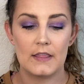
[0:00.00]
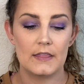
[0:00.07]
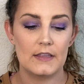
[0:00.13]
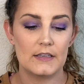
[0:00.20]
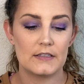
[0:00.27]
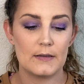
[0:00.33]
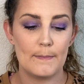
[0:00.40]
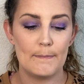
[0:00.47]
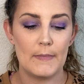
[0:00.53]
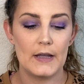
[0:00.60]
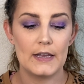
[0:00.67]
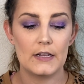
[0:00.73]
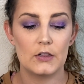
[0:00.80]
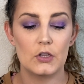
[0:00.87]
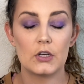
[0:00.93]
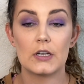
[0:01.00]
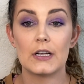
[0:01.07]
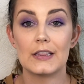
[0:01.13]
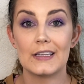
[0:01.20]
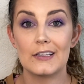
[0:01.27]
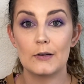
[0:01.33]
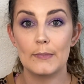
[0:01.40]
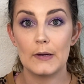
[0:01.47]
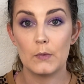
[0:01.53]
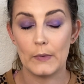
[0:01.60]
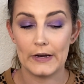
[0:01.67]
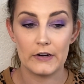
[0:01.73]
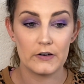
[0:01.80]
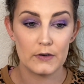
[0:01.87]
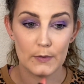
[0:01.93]
This might look a little bit
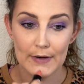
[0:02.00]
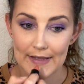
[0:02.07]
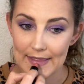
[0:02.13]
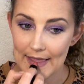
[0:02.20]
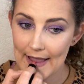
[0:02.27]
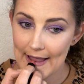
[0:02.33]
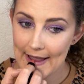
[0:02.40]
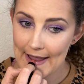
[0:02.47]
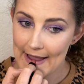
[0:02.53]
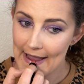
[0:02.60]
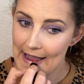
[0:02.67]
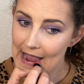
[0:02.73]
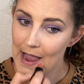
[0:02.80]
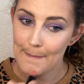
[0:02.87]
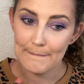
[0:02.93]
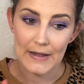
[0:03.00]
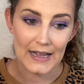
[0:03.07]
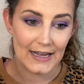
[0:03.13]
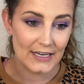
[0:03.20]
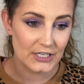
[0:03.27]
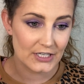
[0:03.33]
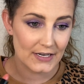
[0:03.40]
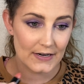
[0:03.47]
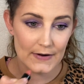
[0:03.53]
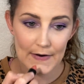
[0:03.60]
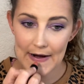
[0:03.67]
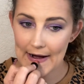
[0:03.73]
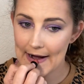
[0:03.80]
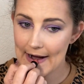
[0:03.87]
weird with my eyeshadow.